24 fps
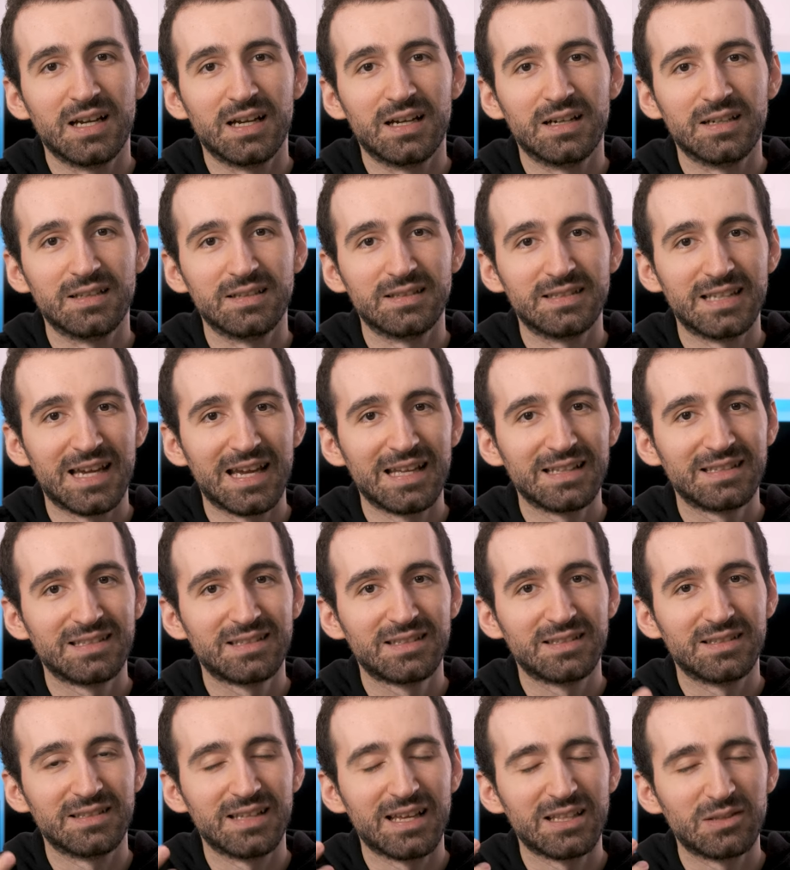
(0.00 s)
uh, that
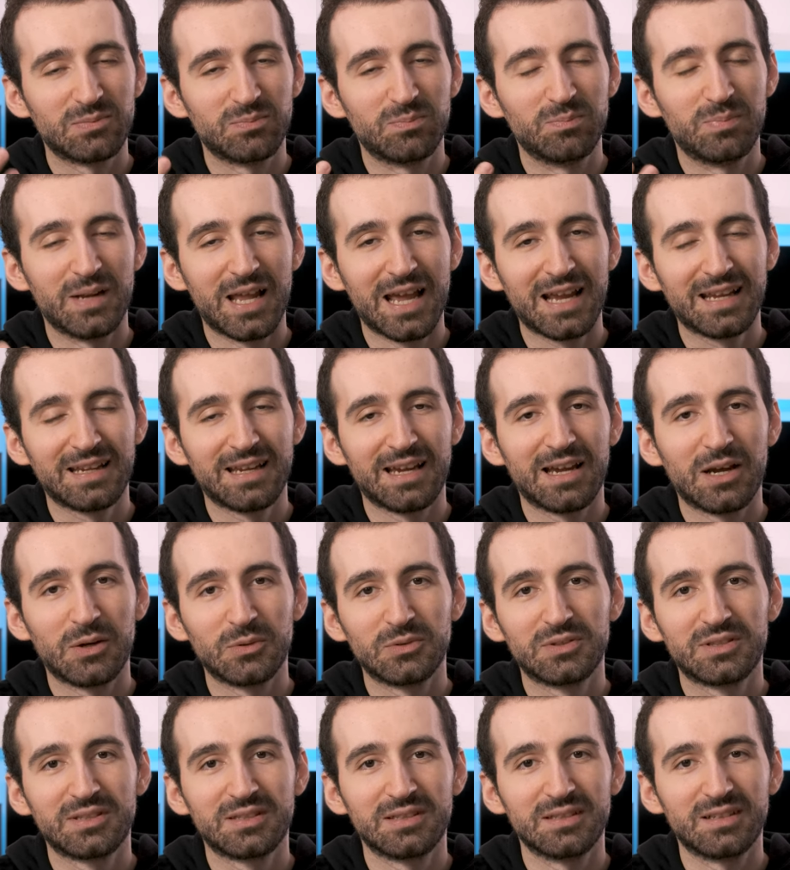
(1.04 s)
that
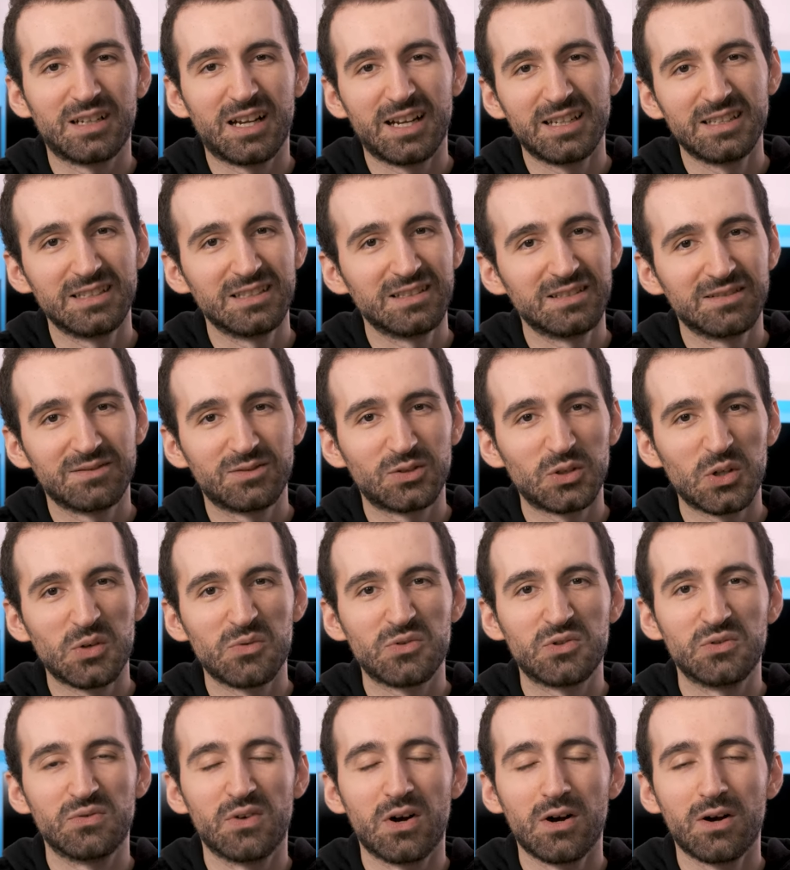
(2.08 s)
blackout kind of
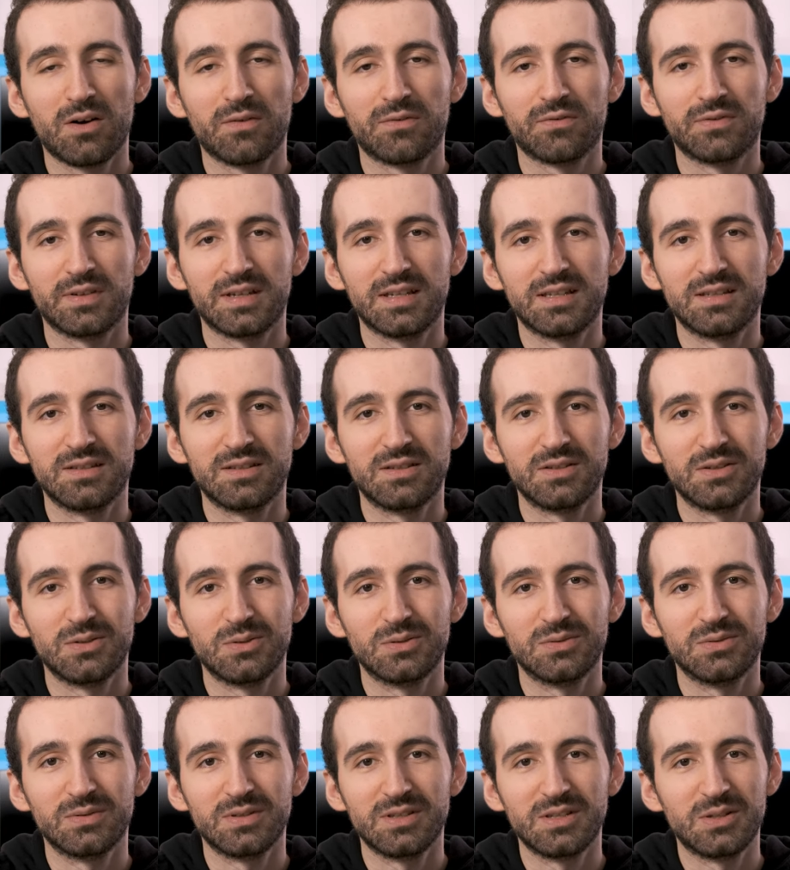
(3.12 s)
throws you off and
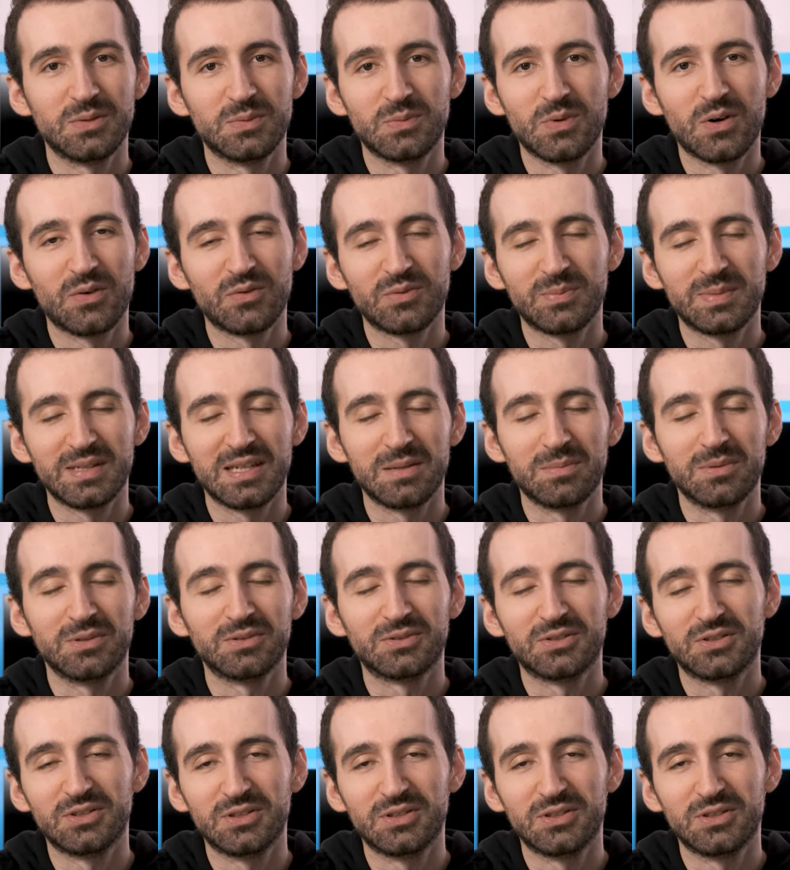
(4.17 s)
you you won't be able to